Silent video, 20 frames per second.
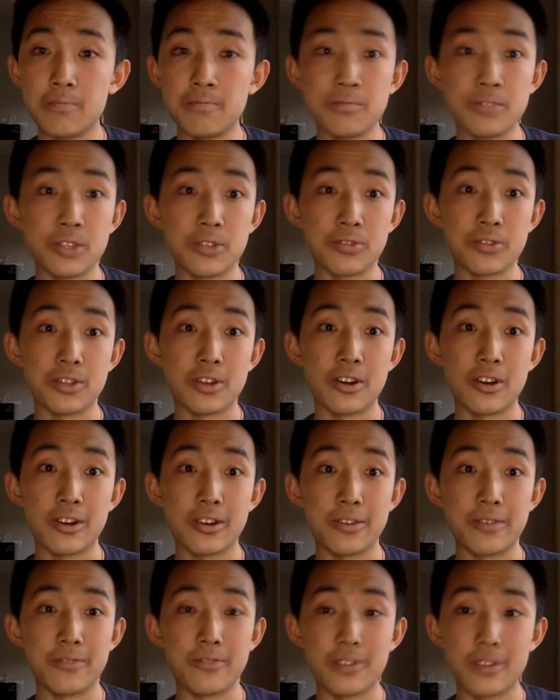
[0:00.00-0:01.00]
So
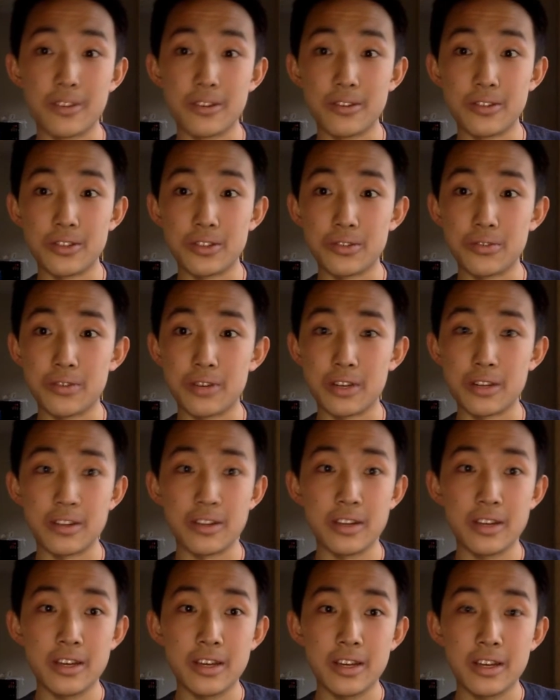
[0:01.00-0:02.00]
sorry for those who want
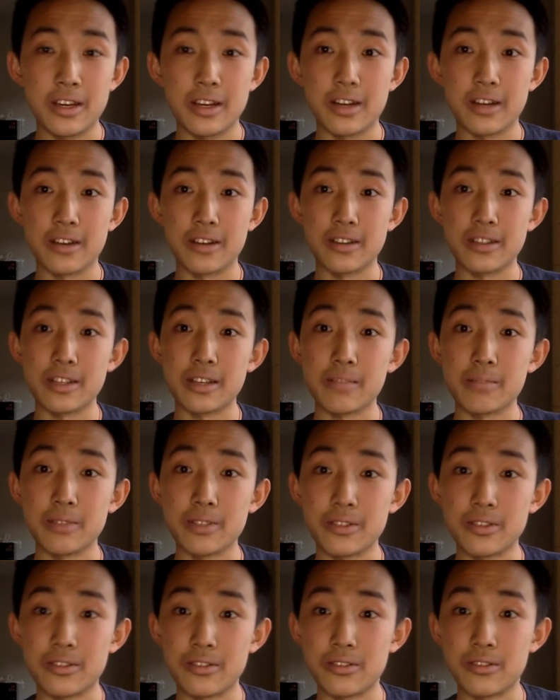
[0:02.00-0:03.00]

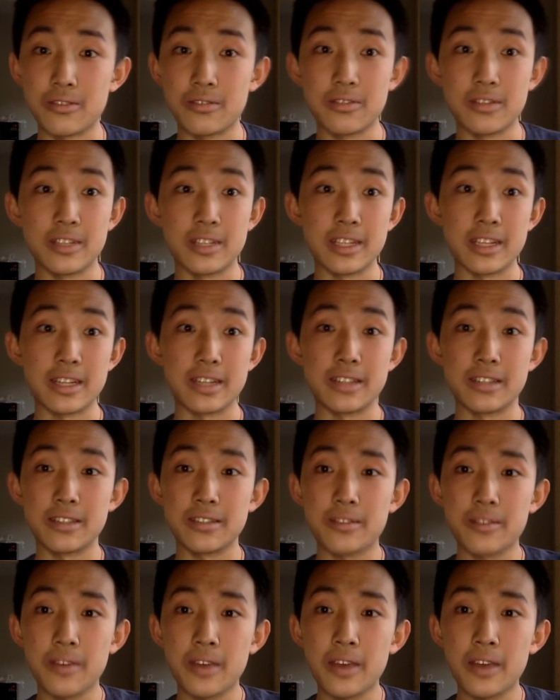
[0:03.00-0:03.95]
templates or designs.